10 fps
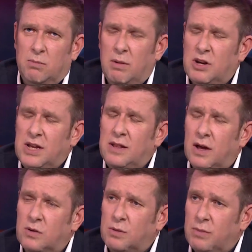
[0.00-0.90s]
nearly
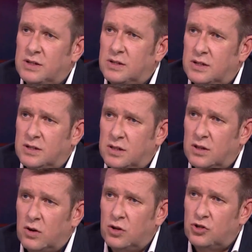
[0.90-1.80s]
10,000 businesses
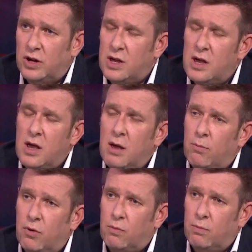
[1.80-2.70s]
in the country.
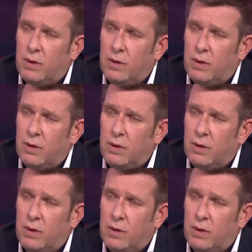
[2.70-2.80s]
But